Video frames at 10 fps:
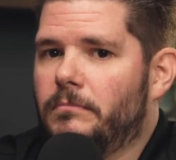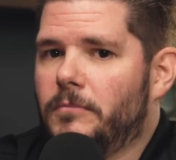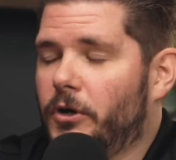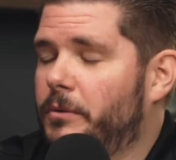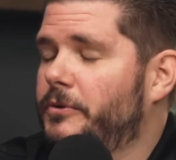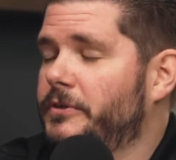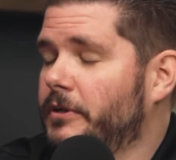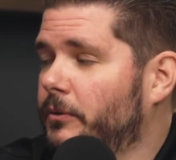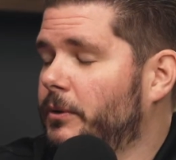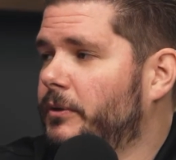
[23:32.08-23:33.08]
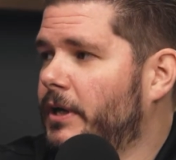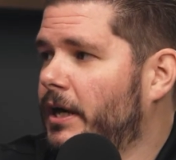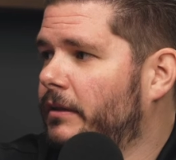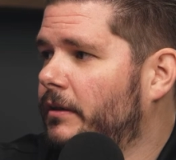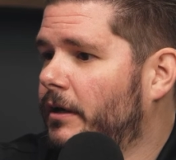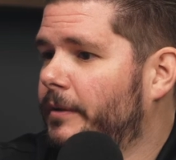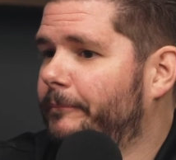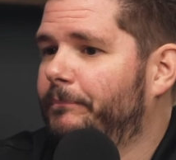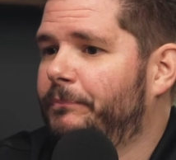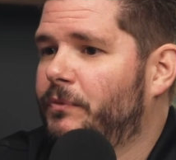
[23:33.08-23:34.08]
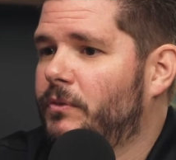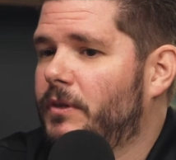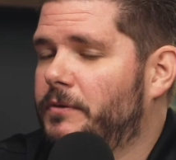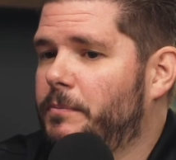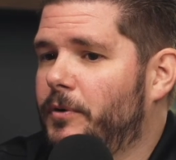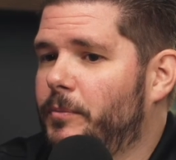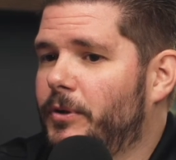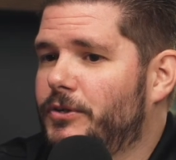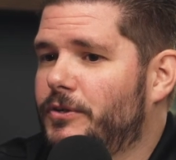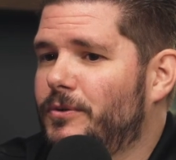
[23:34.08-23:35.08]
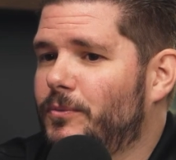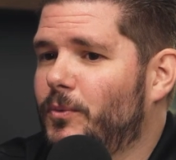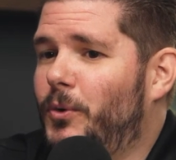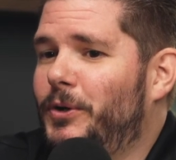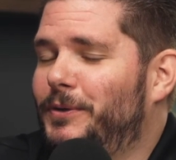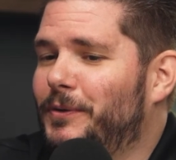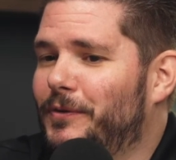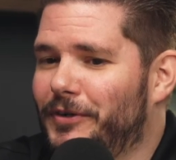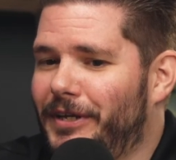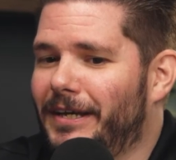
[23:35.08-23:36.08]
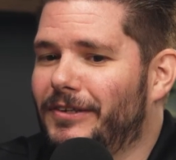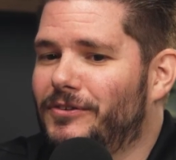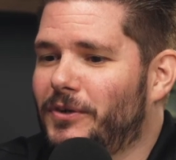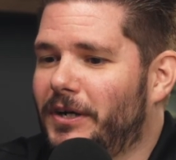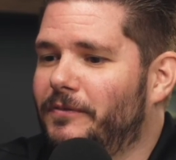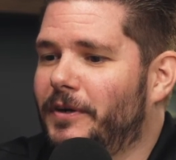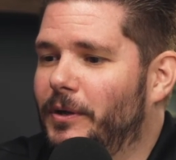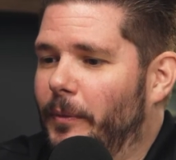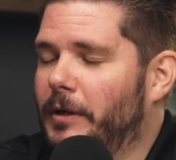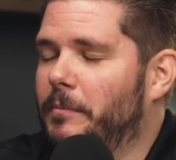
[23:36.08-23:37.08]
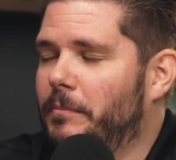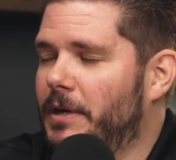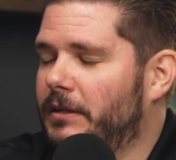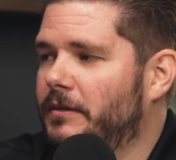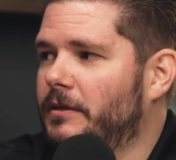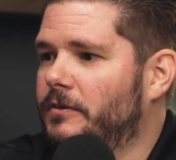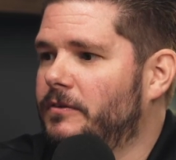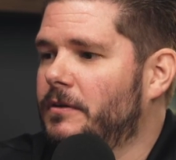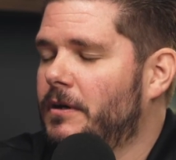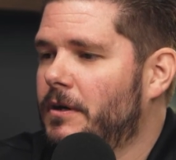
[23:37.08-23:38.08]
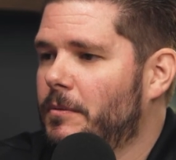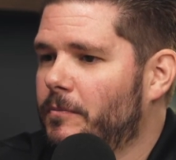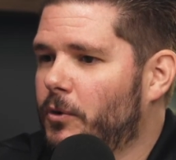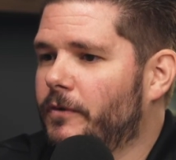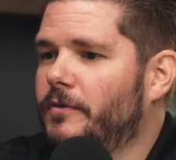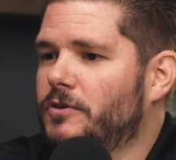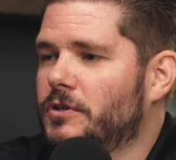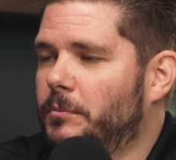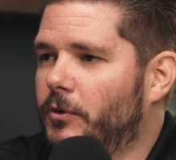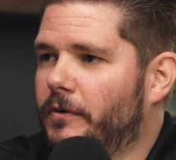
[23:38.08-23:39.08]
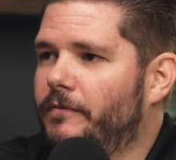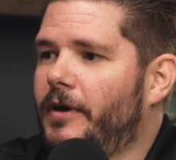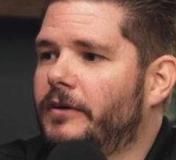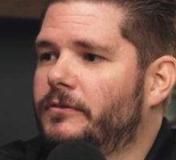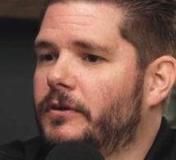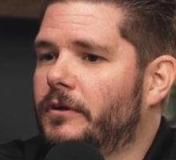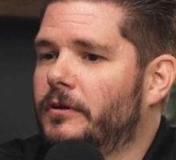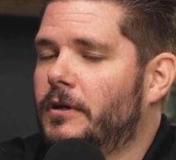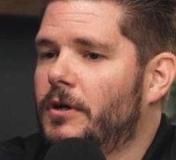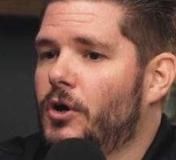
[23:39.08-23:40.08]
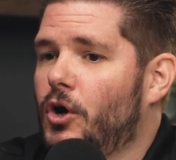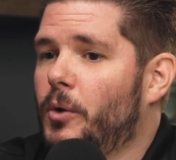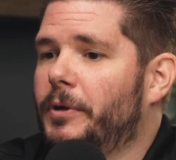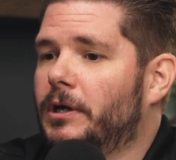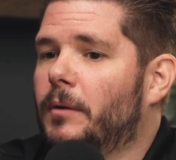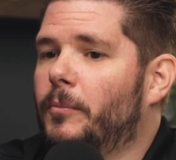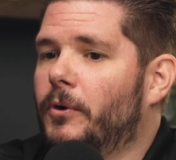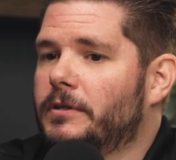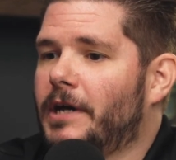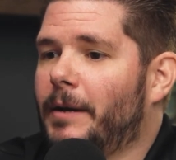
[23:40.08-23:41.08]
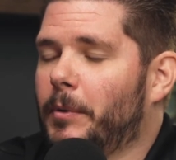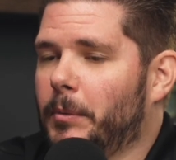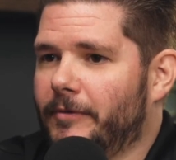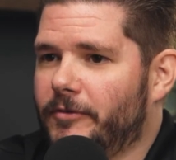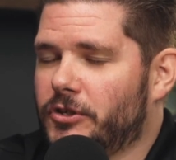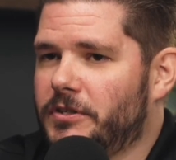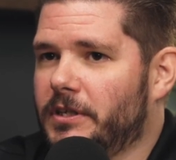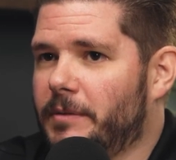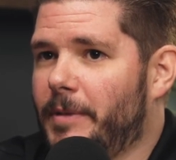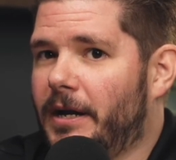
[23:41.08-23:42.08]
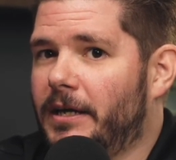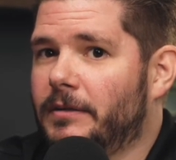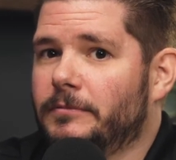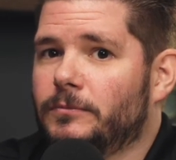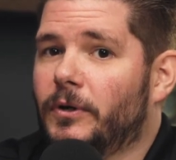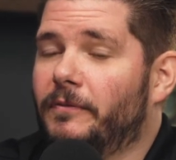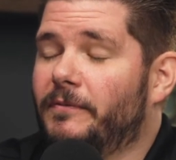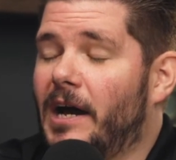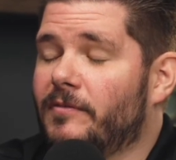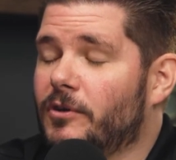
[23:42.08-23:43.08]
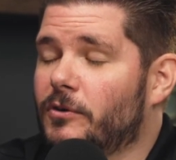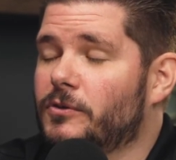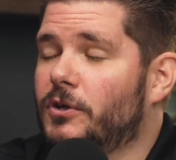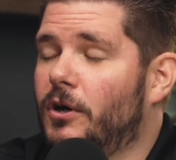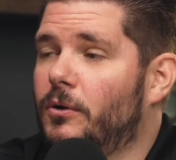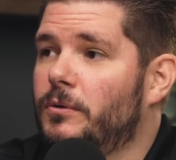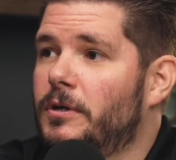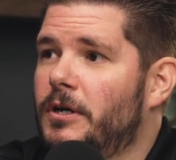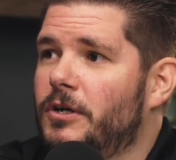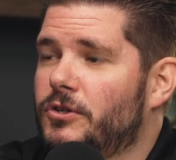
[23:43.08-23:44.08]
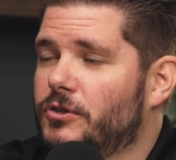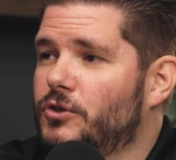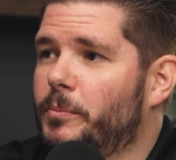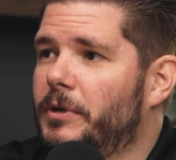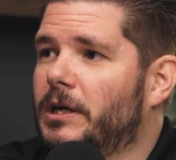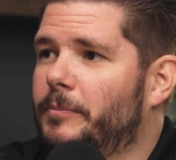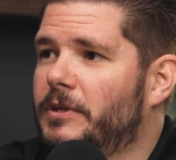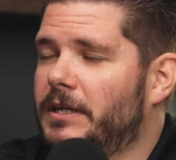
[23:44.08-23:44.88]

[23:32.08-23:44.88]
100% agree with that. That's pretty much what we do every day, is try and find a way to make things more efficient and more faster, opening up more time. I mean, if you just think about it, 5 years ago, just opening up